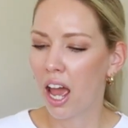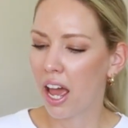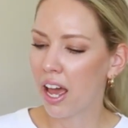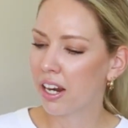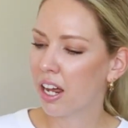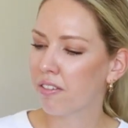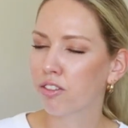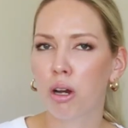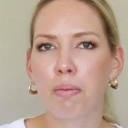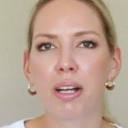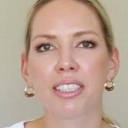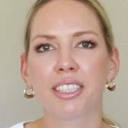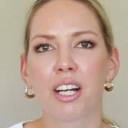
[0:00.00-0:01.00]
and I've got
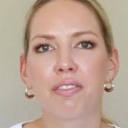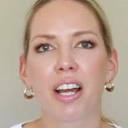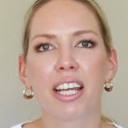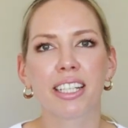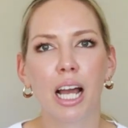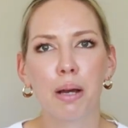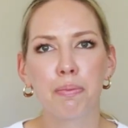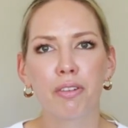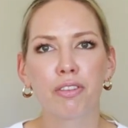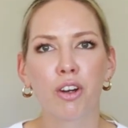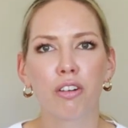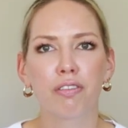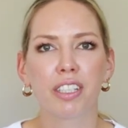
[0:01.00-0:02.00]
myself a cup of
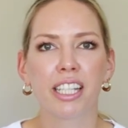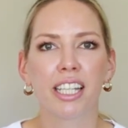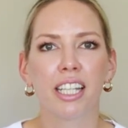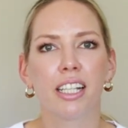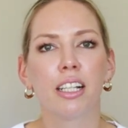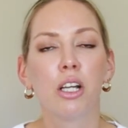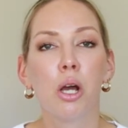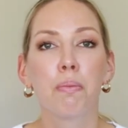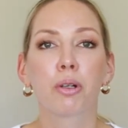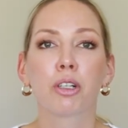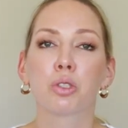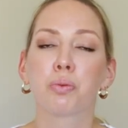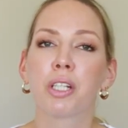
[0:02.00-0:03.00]
coffee here
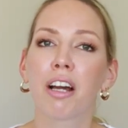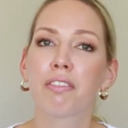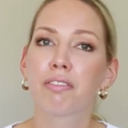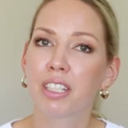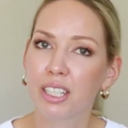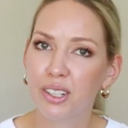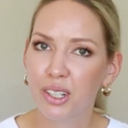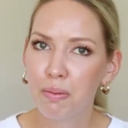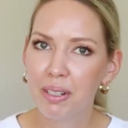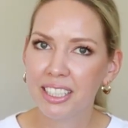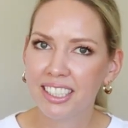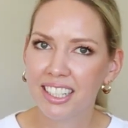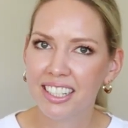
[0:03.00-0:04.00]
because we are really going to
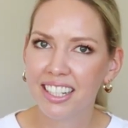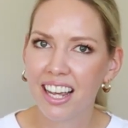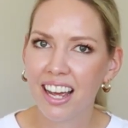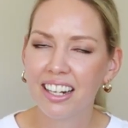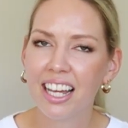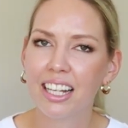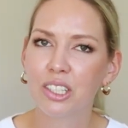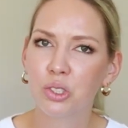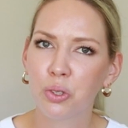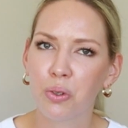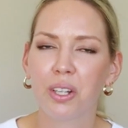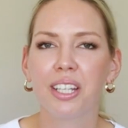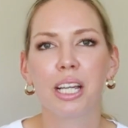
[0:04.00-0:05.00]
be sitting down and
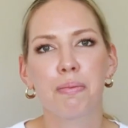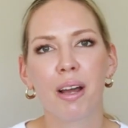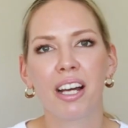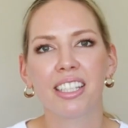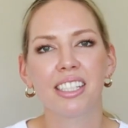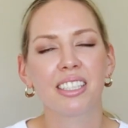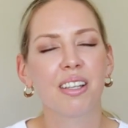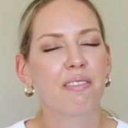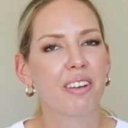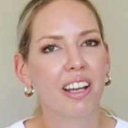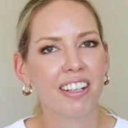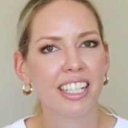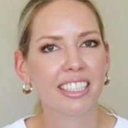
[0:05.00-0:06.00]
talking about this
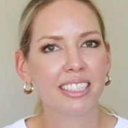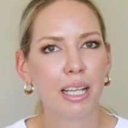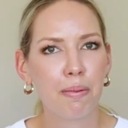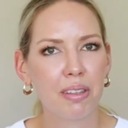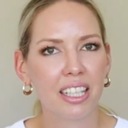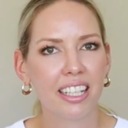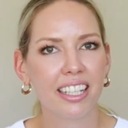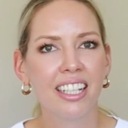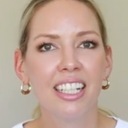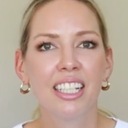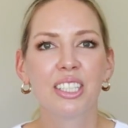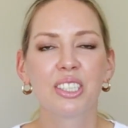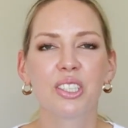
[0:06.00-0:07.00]
very in-depthly.
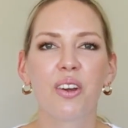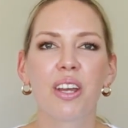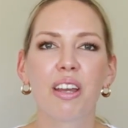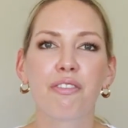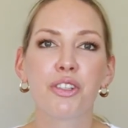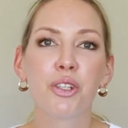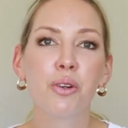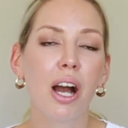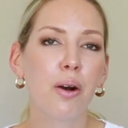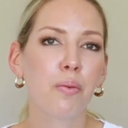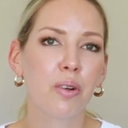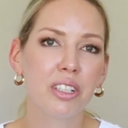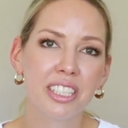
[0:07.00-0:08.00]
So if you
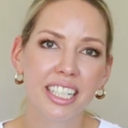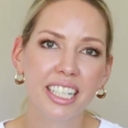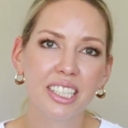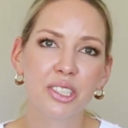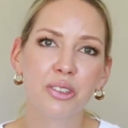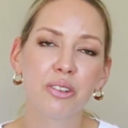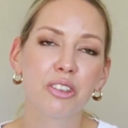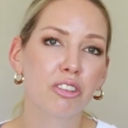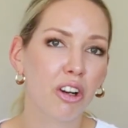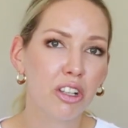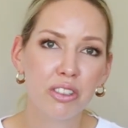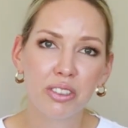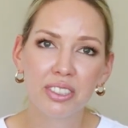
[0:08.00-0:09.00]
are wanting to
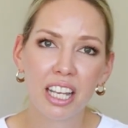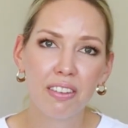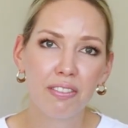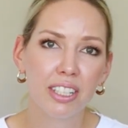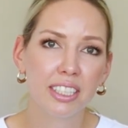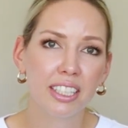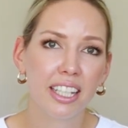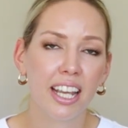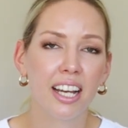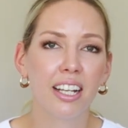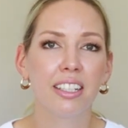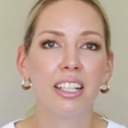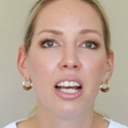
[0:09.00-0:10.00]
grow your savings
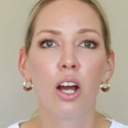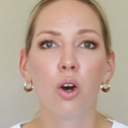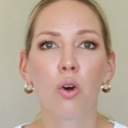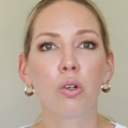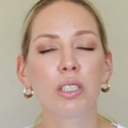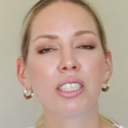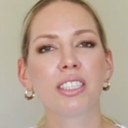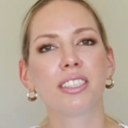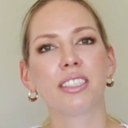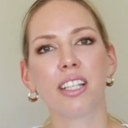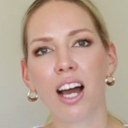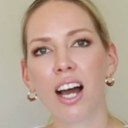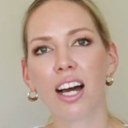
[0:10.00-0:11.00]
account or
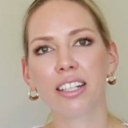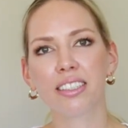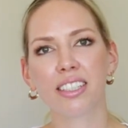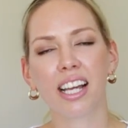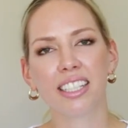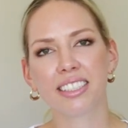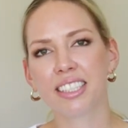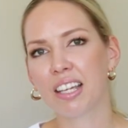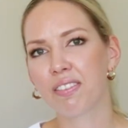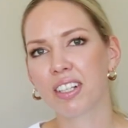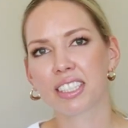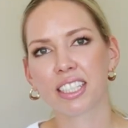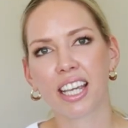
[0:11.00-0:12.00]
start a
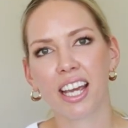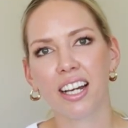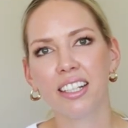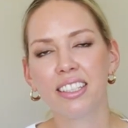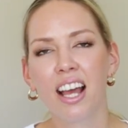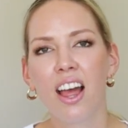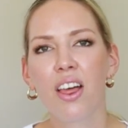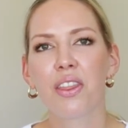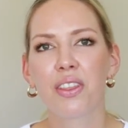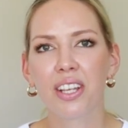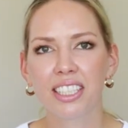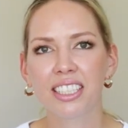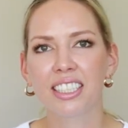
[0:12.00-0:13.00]
savings account,
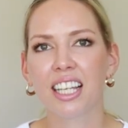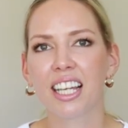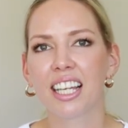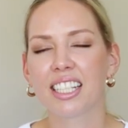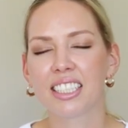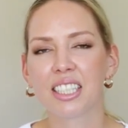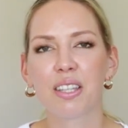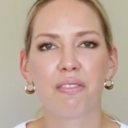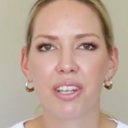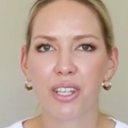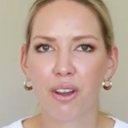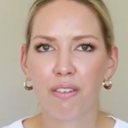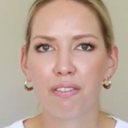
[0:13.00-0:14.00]
this is the
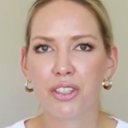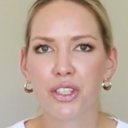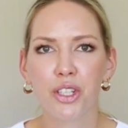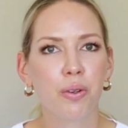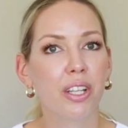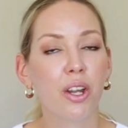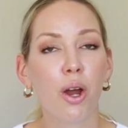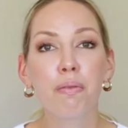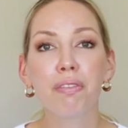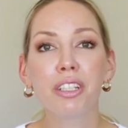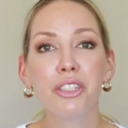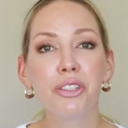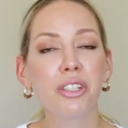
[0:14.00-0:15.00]
video for you, and
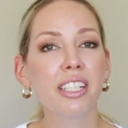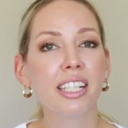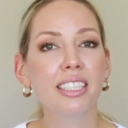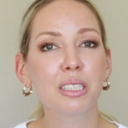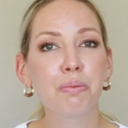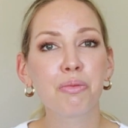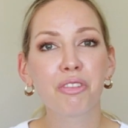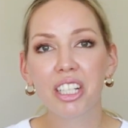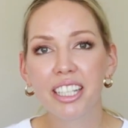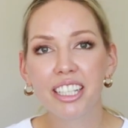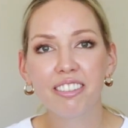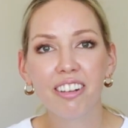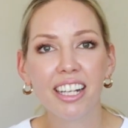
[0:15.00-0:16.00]
hopefully you can get some
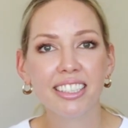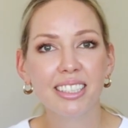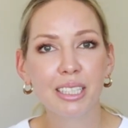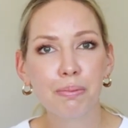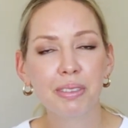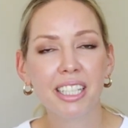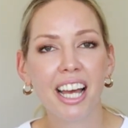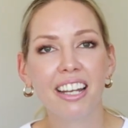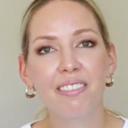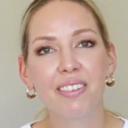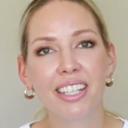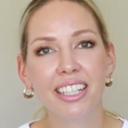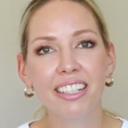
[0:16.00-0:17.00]
really great tips out
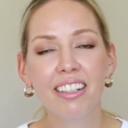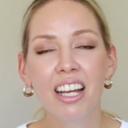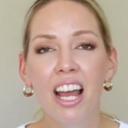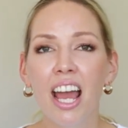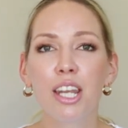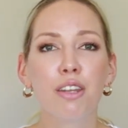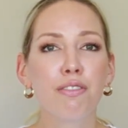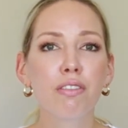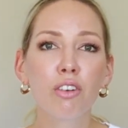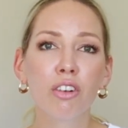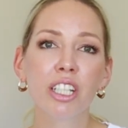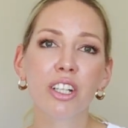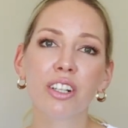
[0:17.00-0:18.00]
of here. And if you've
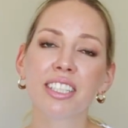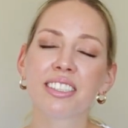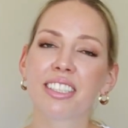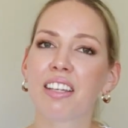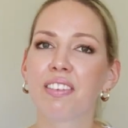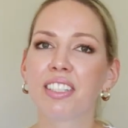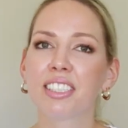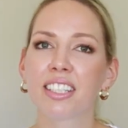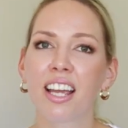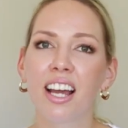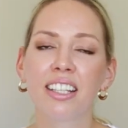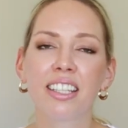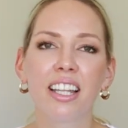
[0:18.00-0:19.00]
already got a savings
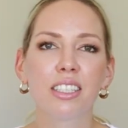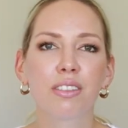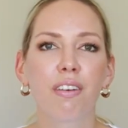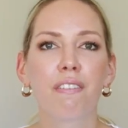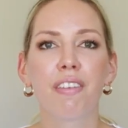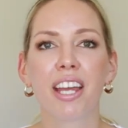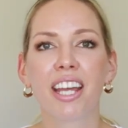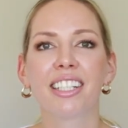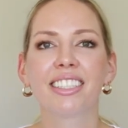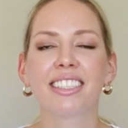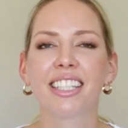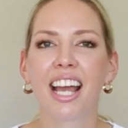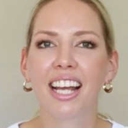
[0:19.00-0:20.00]
account, that is
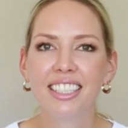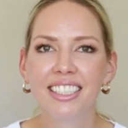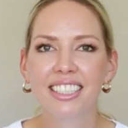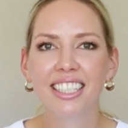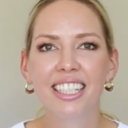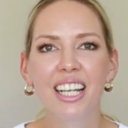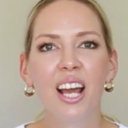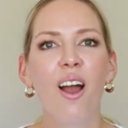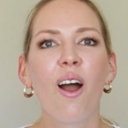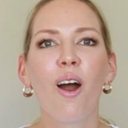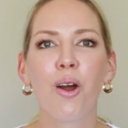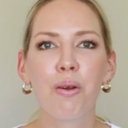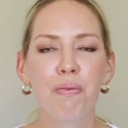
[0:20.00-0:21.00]
fantastic.
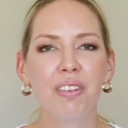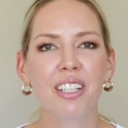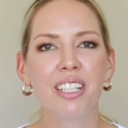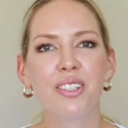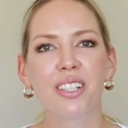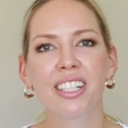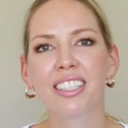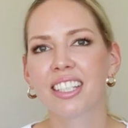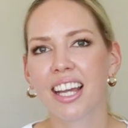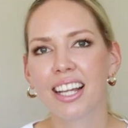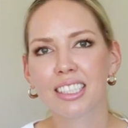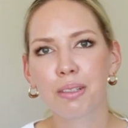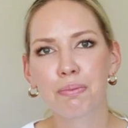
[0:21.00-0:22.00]
Hopefully you can
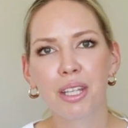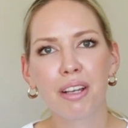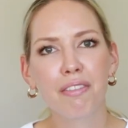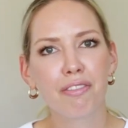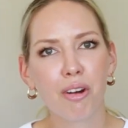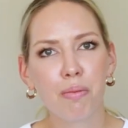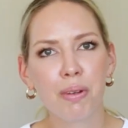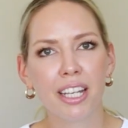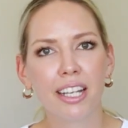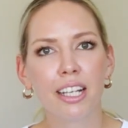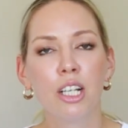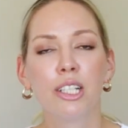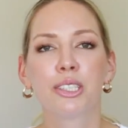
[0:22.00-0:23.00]
take something from
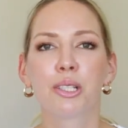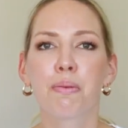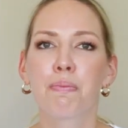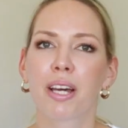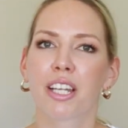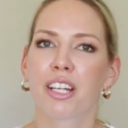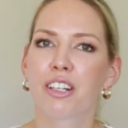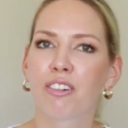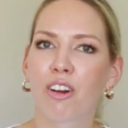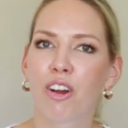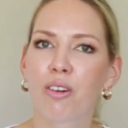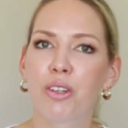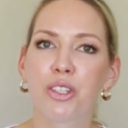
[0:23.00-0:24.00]
here to better
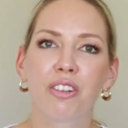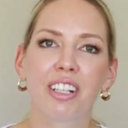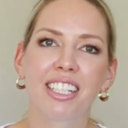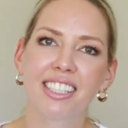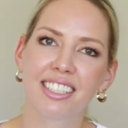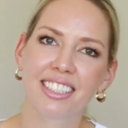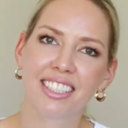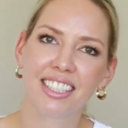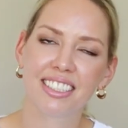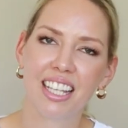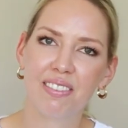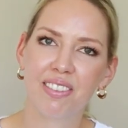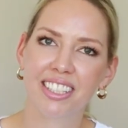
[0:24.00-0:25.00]
grow your existing
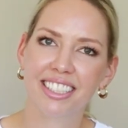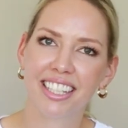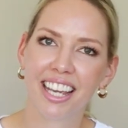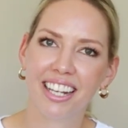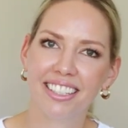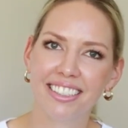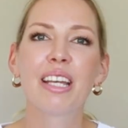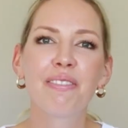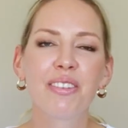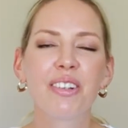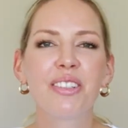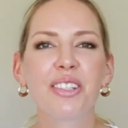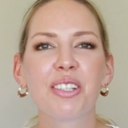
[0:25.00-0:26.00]
savings account. If
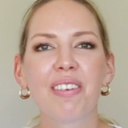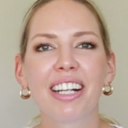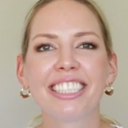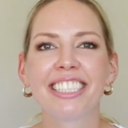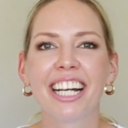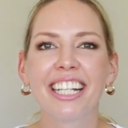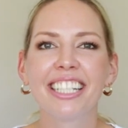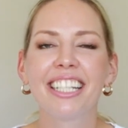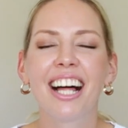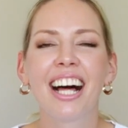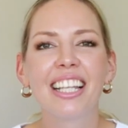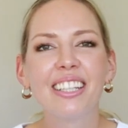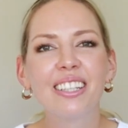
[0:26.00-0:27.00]
you're new to my channel,
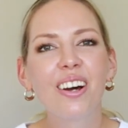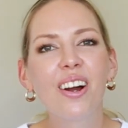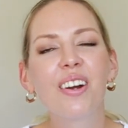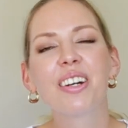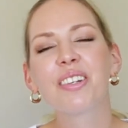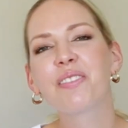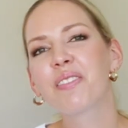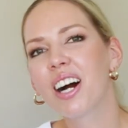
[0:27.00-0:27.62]
hello and